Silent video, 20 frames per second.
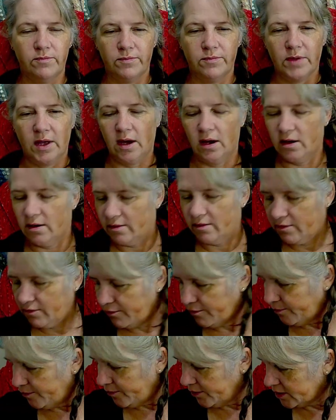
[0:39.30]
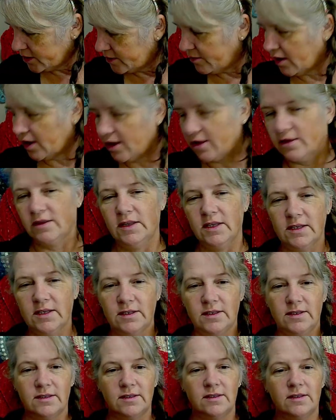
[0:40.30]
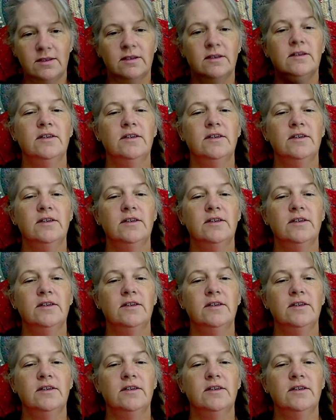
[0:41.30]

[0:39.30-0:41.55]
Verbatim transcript: uh, first of all this